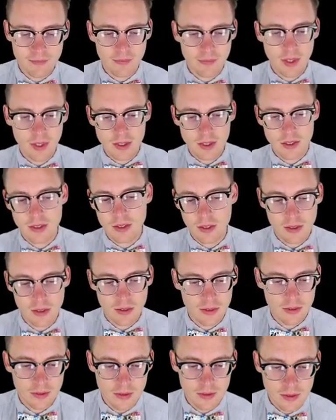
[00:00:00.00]
this
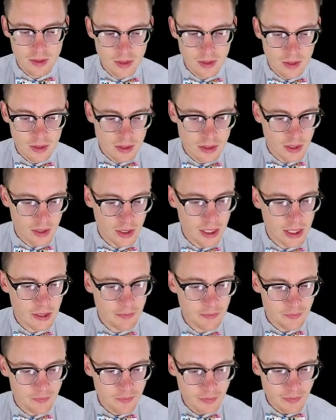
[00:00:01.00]
to the
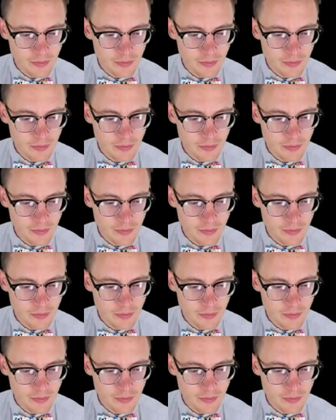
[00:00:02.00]
screen,